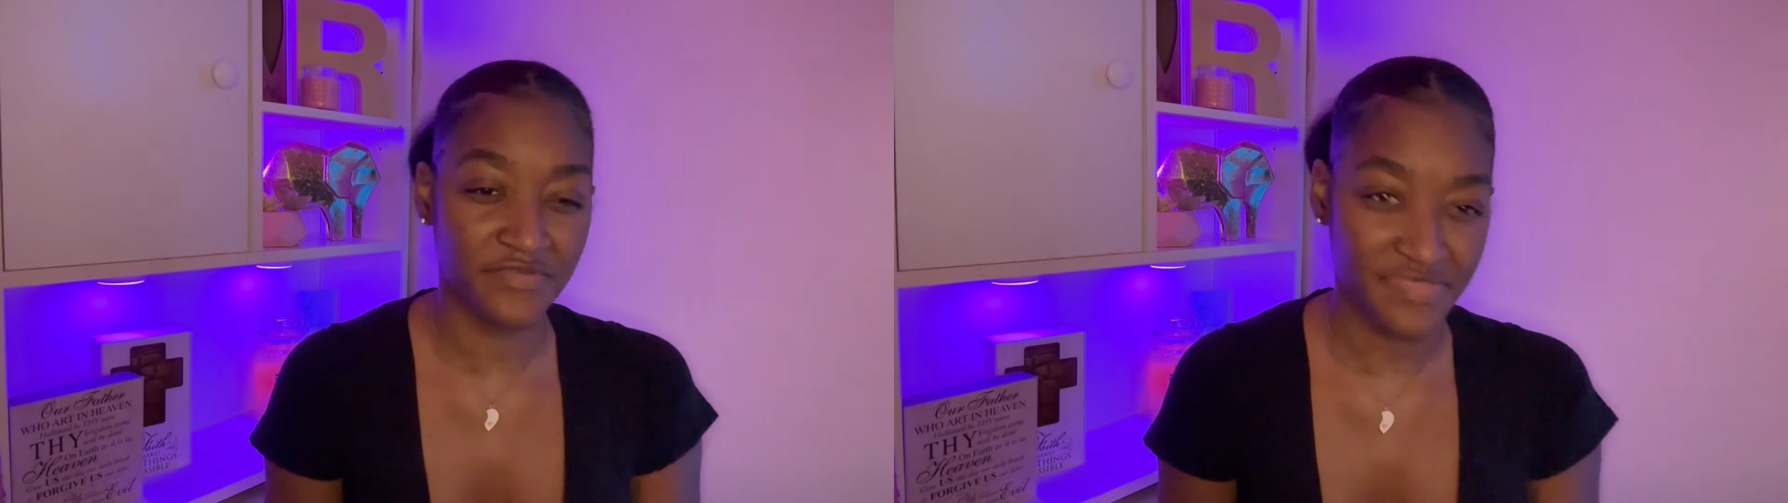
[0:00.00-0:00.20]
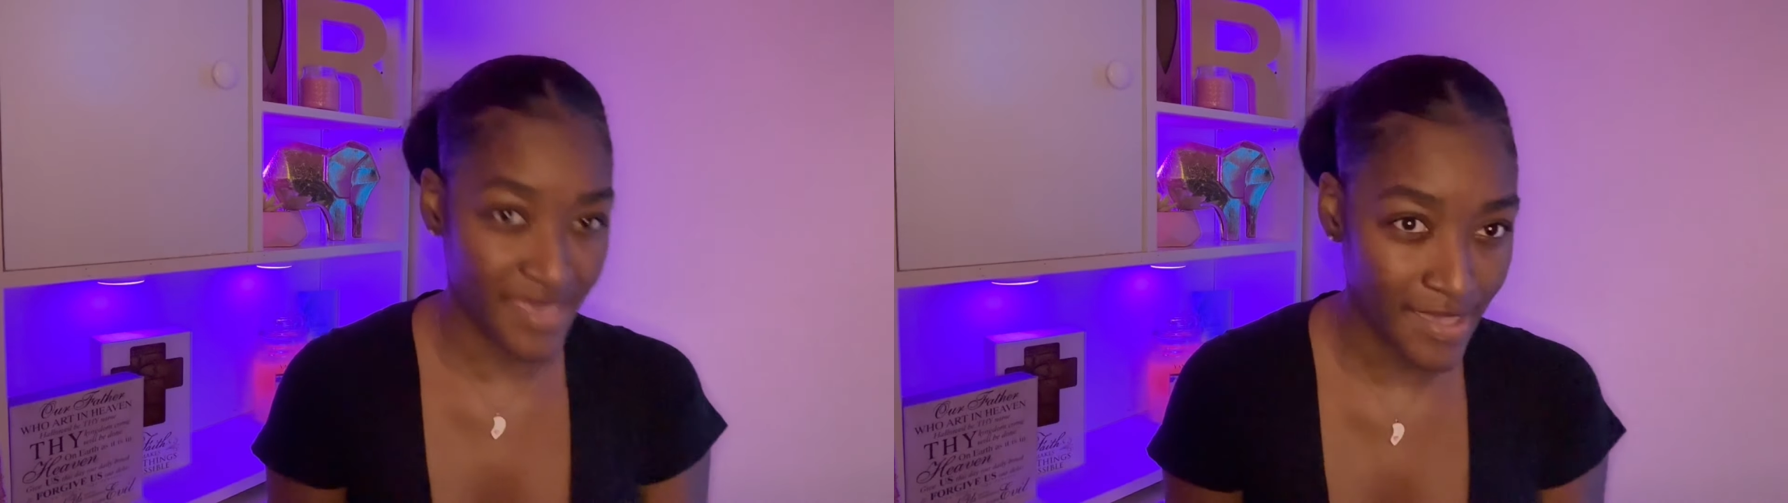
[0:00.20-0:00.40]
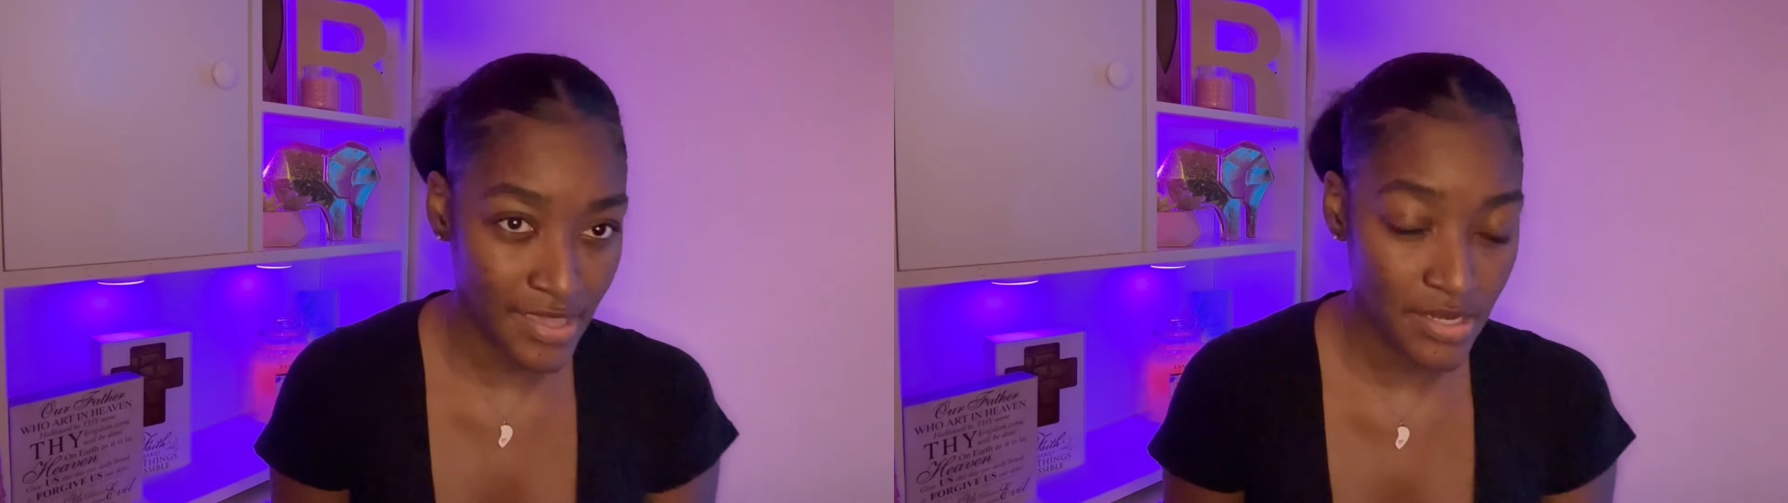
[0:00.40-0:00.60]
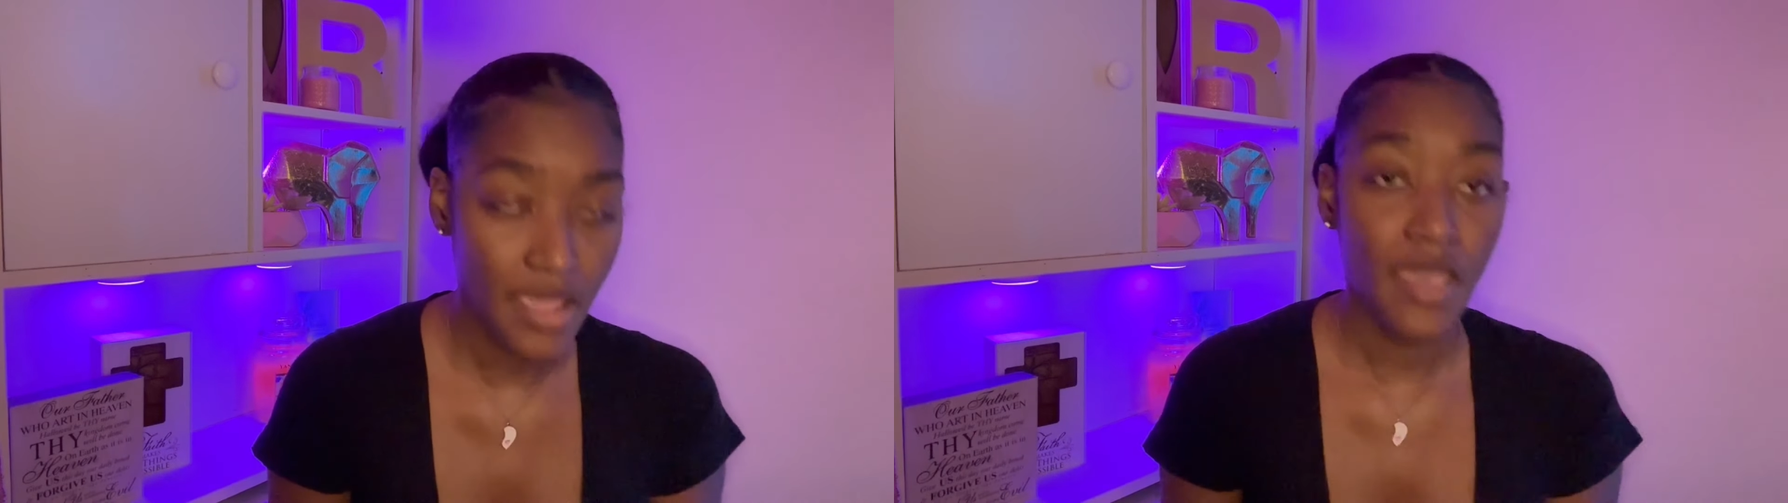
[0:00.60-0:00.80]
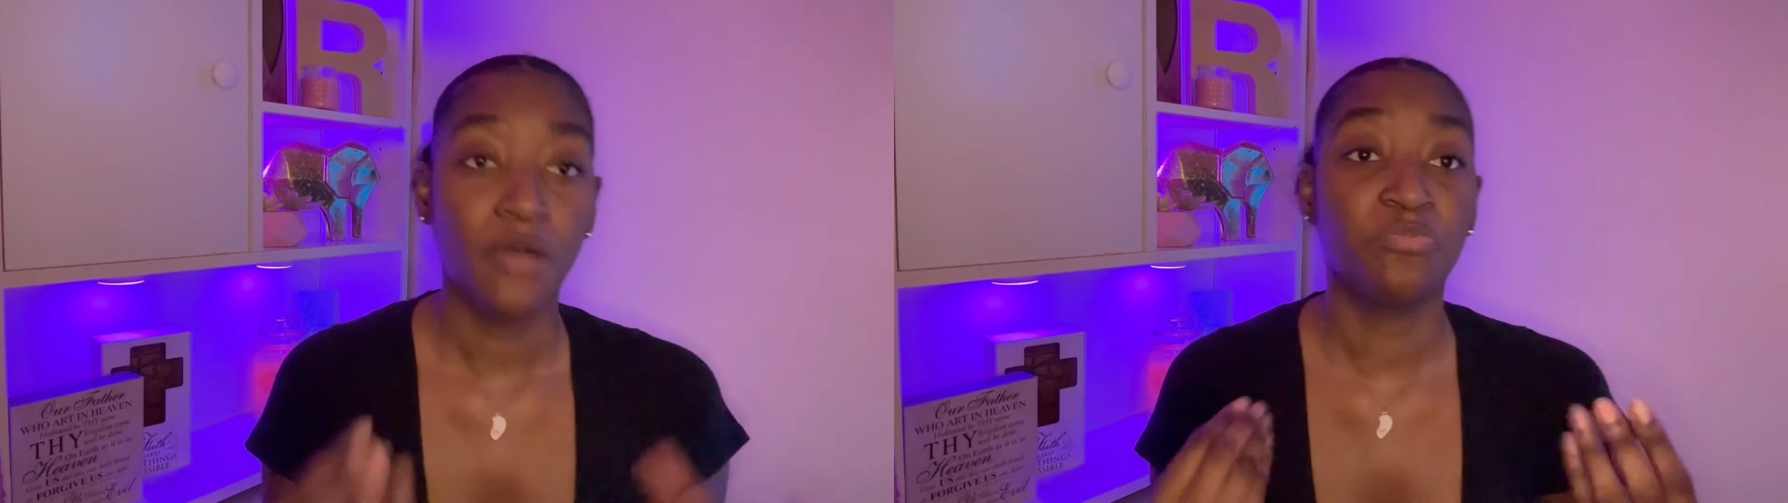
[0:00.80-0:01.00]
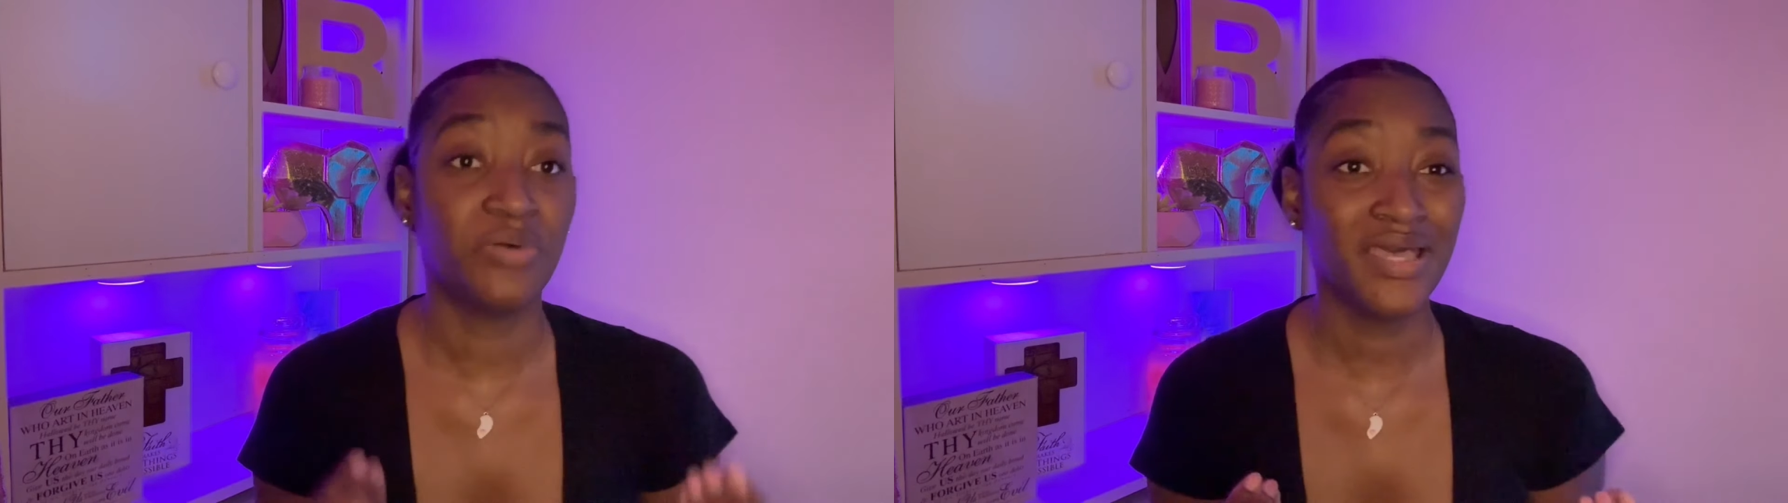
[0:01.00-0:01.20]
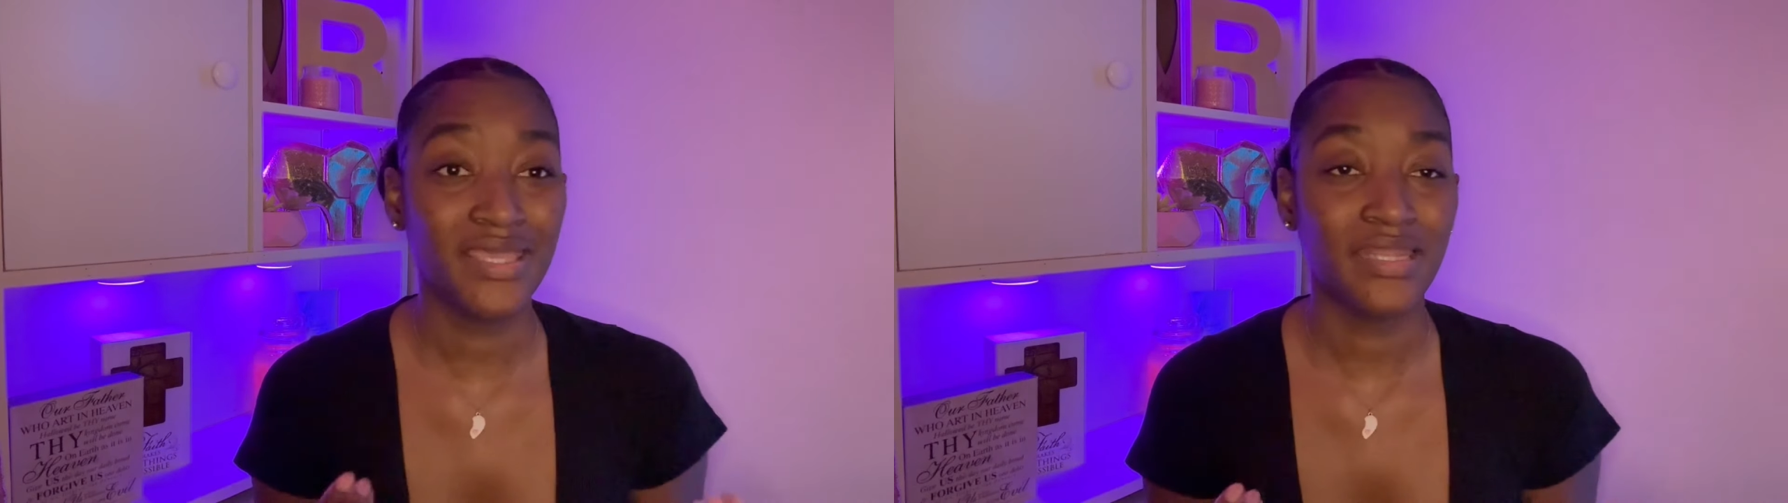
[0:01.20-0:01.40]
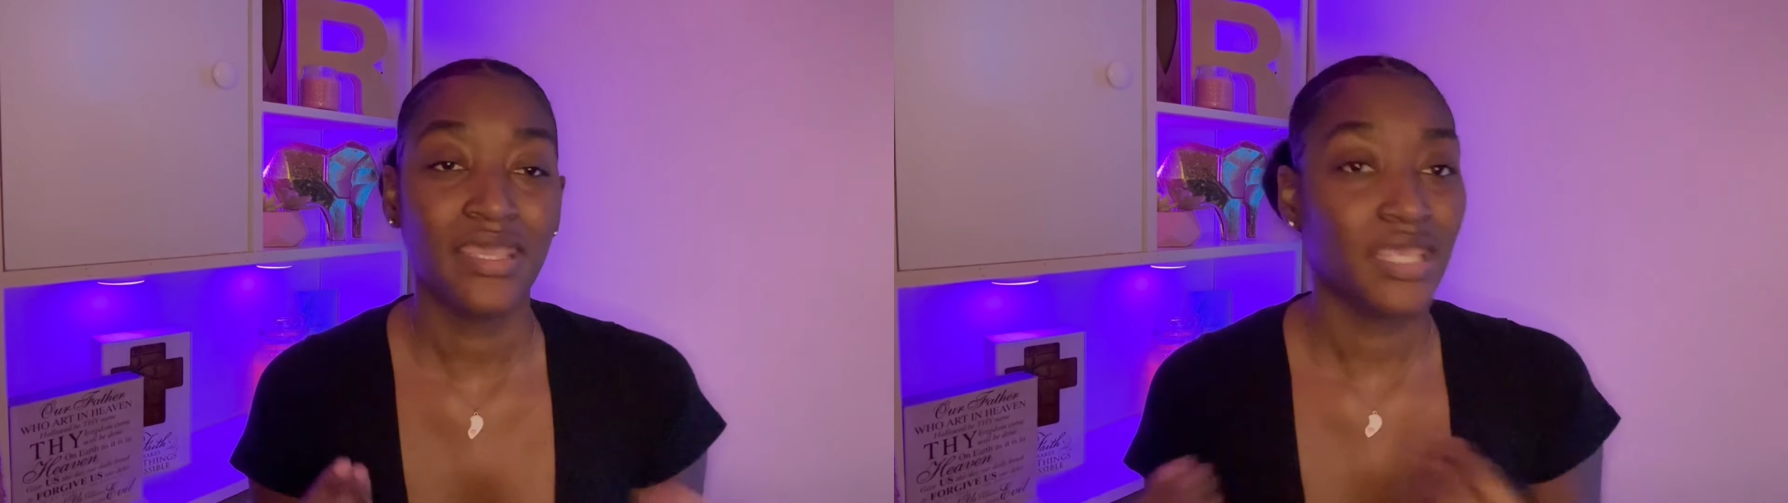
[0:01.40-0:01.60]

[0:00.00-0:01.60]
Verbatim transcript: that, but